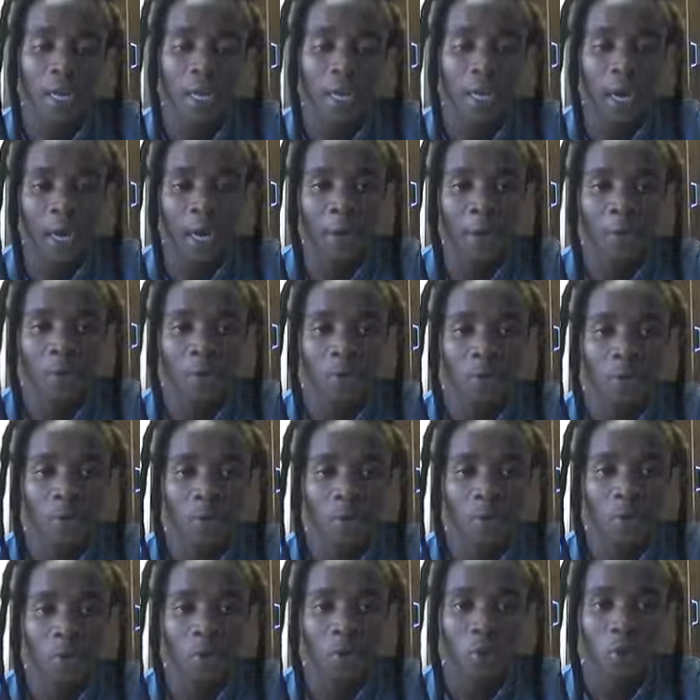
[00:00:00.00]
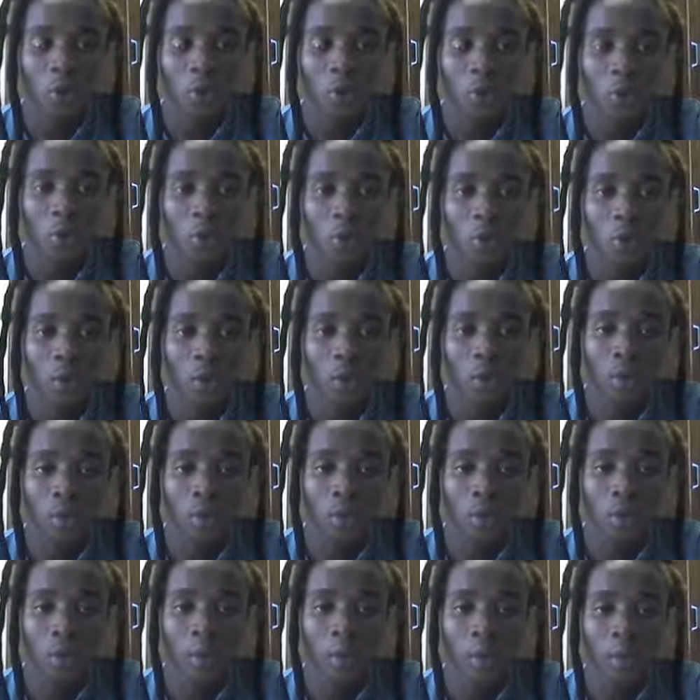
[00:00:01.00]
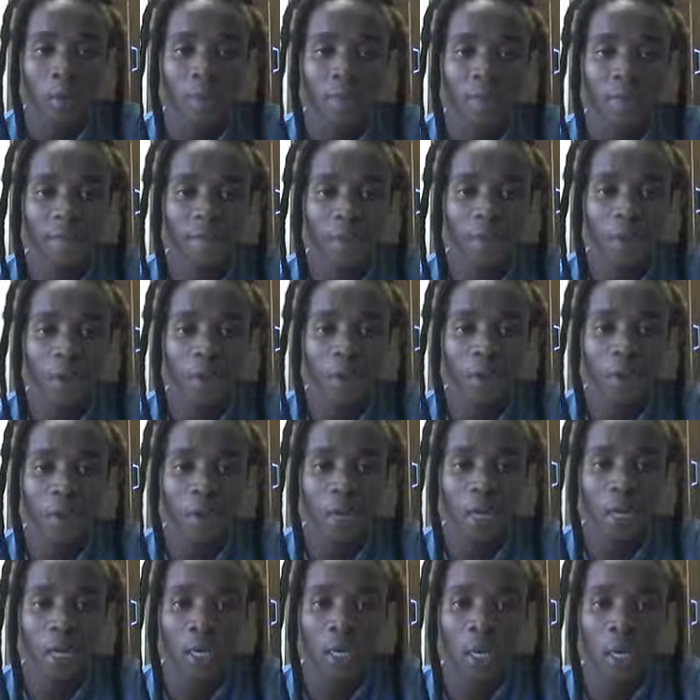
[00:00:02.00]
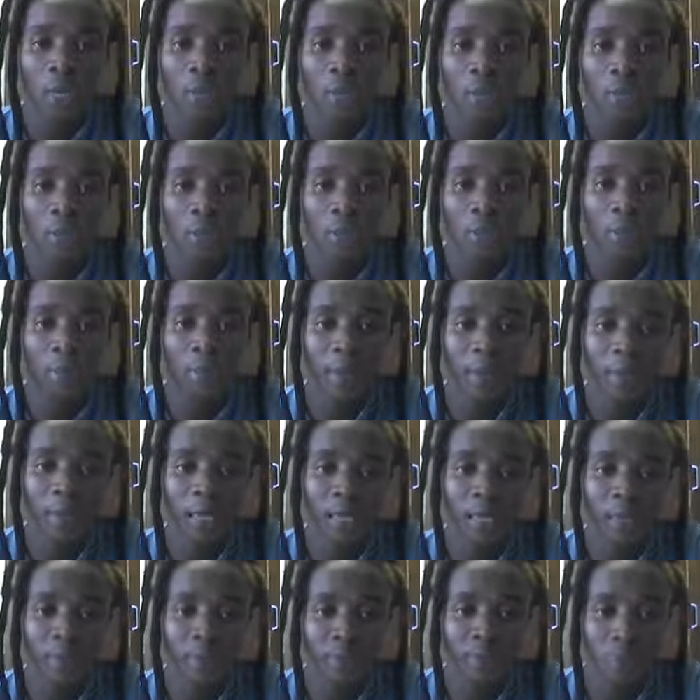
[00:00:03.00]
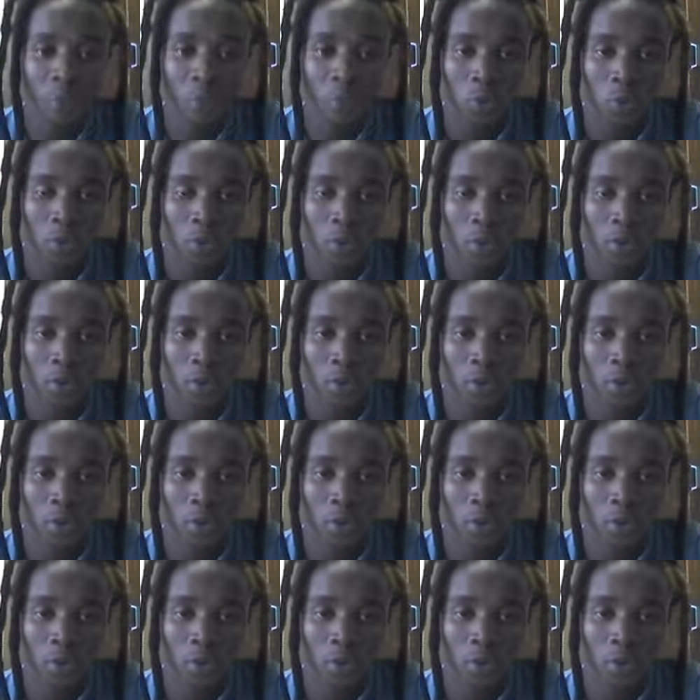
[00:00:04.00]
Now, Roman figure 1, language, paragraph 2.